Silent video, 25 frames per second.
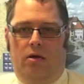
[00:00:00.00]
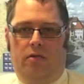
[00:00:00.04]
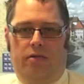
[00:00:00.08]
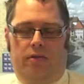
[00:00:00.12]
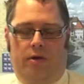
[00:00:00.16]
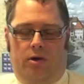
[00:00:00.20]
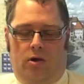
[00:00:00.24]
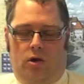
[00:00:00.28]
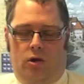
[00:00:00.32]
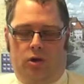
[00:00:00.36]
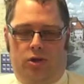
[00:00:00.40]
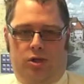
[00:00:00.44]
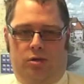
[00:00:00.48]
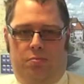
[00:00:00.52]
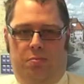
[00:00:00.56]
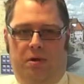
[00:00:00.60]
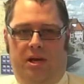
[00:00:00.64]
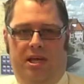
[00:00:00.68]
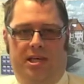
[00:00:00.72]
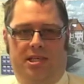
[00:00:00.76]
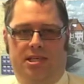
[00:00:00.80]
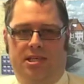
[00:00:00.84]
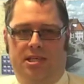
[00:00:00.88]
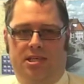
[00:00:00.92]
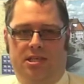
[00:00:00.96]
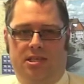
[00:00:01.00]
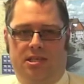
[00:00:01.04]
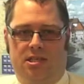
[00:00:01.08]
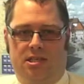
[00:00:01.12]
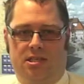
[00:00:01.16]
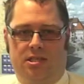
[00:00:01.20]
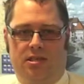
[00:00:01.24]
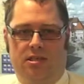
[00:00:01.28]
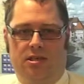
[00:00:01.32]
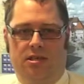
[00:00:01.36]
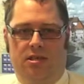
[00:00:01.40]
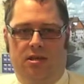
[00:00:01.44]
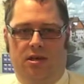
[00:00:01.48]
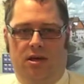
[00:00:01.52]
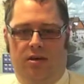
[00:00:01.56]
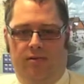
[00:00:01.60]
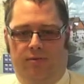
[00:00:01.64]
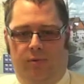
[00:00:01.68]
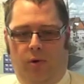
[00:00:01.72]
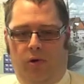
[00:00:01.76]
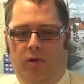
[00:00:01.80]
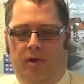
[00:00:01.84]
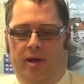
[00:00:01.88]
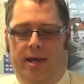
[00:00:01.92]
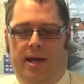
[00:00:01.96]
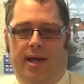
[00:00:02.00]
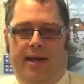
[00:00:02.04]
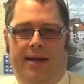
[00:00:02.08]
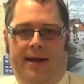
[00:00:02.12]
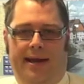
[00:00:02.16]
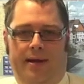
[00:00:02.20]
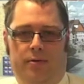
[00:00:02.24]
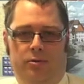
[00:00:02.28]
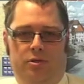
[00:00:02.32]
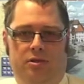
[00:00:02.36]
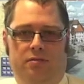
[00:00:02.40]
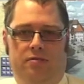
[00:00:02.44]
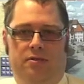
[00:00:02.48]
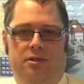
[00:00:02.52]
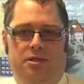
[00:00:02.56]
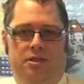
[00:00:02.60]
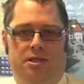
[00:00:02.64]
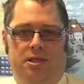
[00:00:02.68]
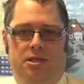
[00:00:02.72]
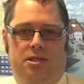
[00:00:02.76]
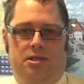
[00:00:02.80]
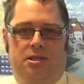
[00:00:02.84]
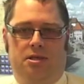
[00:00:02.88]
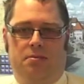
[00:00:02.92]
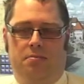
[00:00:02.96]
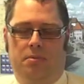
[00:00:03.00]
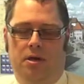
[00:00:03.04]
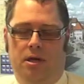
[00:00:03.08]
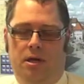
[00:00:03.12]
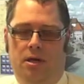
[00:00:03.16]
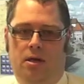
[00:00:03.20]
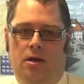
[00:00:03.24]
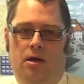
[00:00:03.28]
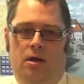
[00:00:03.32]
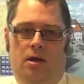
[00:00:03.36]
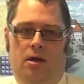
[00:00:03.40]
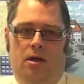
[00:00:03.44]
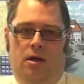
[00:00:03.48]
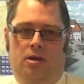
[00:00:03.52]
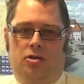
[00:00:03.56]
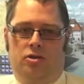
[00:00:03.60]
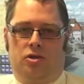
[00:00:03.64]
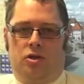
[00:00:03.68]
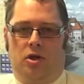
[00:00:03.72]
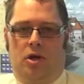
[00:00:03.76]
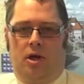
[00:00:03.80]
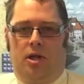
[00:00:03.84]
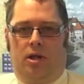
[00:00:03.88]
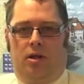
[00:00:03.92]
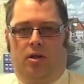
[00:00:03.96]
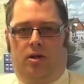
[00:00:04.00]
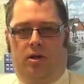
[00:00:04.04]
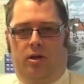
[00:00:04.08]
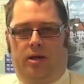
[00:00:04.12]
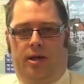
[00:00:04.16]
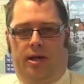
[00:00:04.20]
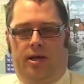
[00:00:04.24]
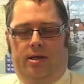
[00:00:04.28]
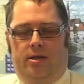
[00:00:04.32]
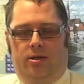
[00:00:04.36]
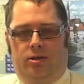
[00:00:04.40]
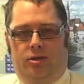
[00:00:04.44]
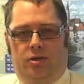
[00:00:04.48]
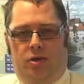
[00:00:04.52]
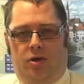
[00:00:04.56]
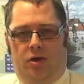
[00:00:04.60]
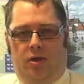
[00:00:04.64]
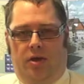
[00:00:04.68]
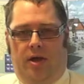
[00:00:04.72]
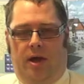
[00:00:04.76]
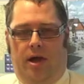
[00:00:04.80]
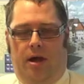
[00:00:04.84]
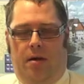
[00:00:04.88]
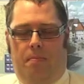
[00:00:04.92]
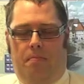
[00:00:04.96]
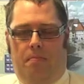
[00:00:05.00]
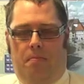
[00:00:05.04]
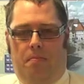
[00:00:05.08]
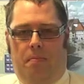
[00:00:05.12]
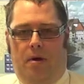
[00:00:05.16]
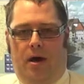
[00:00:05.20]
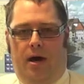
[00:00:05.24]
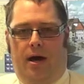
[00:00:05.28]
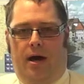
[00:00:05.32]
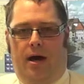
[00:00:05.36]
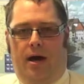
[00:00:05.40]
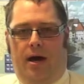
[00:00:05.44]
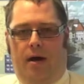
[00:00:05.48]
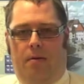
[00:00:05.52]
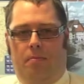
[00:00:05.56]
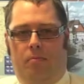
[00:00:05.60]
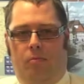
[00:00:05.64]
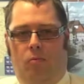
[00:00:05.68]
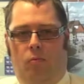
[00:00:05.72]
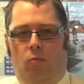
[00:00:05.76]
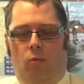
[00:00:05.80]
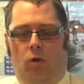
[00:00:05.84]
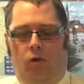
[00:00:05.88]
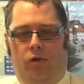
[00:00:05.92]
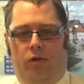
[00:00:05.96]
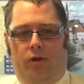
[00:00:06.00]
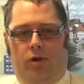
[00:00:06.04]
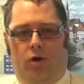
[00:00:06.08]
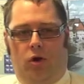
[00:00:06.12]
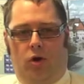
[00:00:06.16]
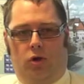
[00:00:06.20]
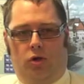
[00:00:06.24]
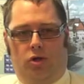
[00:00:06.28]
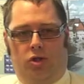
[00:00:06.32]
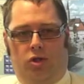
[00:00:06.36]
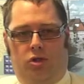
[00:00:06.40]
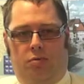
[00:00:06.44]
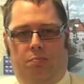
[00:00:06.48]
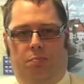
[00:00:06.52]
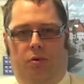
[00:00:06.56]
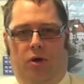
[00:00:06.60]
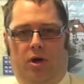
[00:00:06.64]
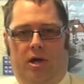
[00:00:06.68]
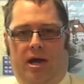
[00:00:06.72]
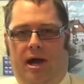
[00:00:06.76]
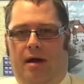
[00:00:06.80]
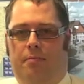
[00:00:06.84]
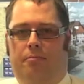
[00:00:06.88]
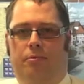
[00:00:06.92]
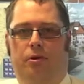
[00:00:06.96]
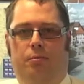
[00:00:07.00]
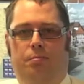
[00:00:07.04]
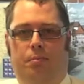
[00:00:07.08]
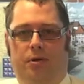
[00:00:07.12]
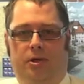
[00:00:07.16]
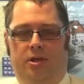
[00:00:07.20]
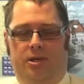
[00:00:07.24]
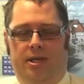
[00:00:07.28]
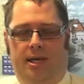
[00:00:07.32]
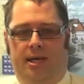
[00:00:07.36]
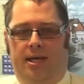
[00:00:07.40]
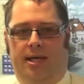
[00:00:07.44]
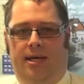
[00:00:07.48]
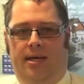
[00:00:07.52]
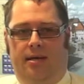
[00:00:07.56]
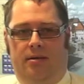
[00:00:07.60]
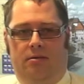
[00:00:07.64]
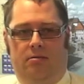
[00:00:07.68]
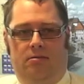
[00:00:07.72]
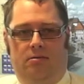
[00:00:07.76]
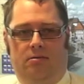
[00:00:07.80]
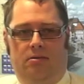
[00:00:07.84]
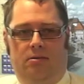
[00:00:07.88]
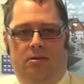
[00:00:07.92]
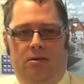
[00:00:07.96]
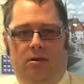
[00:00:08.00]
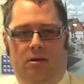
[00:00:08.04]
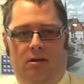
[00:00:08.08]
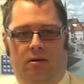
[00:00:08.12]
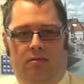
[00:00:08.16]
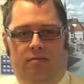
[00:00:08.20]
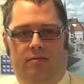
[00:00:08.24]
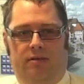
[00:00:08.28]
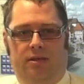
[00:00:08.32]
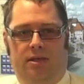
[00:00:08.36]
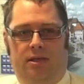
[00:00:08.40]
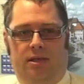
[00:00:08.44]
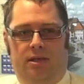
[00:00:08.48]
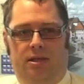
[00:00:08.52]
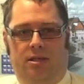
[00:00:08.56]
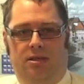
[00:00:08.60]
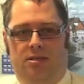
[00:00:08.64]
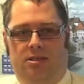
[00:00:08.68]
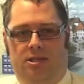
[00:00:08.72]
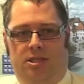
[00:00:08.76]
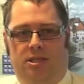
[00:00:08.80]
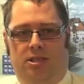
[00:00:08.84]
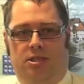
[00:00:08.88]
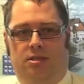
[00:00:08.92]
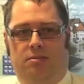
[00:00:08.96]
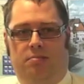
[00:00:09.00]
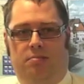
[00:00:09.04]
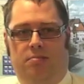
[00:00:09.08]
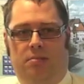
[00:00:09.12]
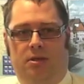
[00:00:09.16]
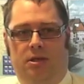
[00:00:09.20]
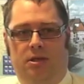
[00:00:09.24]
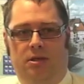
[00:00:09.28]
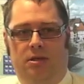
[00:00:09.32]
the cost basis of what they're getting out of the system. So it'll show them what the cost per camera per day of the system,